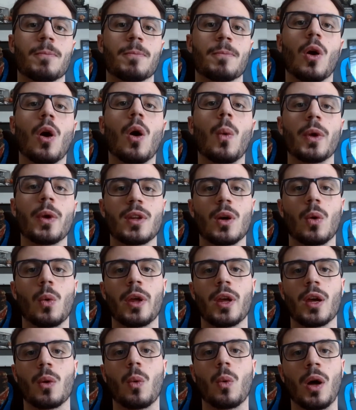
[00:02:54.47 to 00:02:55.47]
going the
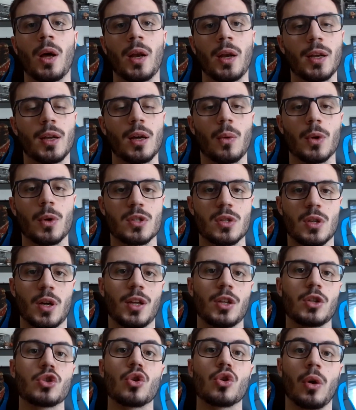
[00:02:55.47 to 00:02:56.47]
way I wanted. I was not
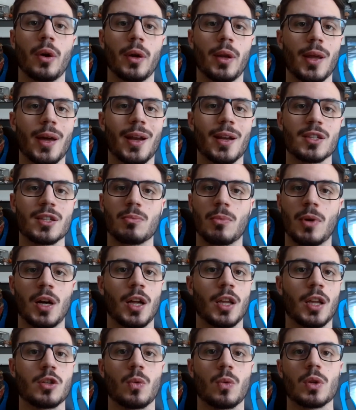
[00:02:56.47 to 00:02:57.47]
enjoying that as
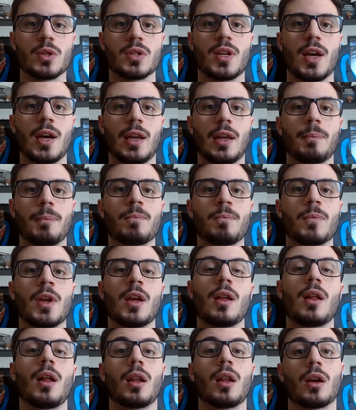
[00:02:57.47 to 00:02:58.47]
much. I was getting
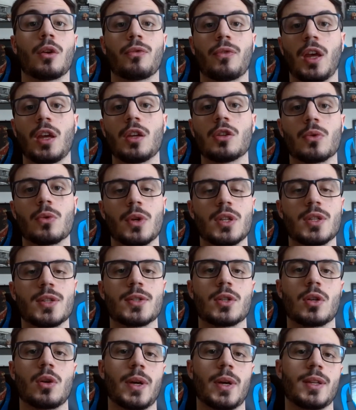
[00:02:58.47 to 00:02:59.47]
a lot of injuries,
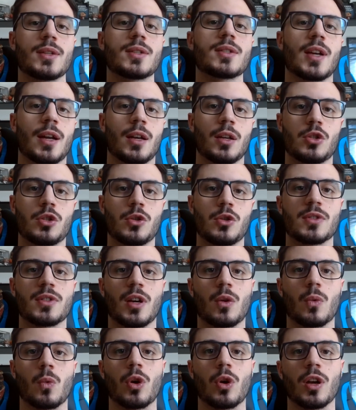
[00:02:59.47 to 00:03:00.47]
so I decided to
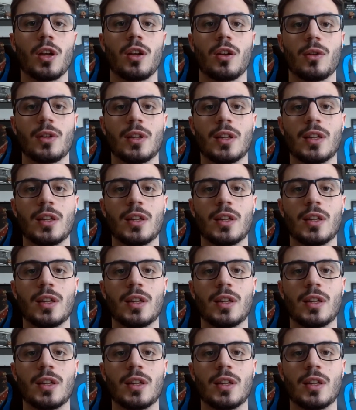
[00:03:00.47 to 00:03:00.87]
start working on